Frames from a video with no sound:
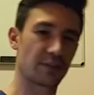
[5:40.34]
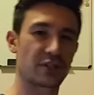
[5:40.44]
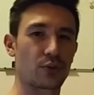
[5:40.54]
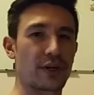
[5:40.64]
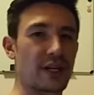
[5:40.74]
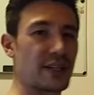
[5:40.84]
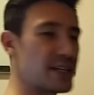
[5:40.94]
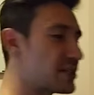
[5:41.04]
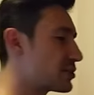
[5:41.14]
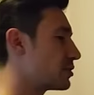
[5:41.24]
Between
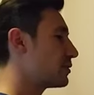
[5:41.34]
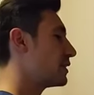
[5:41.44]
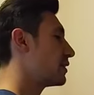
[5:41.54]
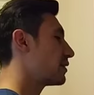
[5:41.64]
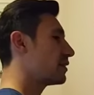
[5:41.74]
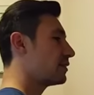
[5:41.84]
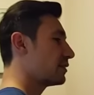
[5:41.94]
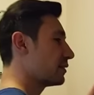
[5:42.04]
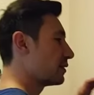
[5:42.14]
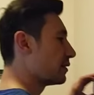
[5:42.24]
these two here,
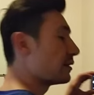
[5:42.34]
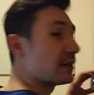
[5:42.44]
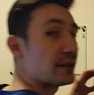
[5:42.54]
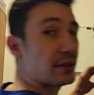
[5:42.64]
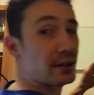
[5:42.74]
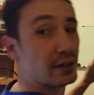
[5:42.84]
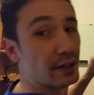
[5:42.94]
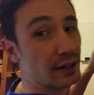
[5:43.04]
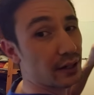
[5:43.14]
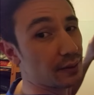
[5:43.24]

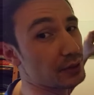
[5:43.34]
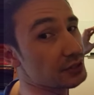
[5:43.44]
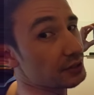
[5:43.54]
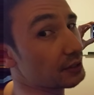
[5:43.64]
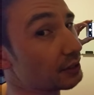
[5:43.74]
let me see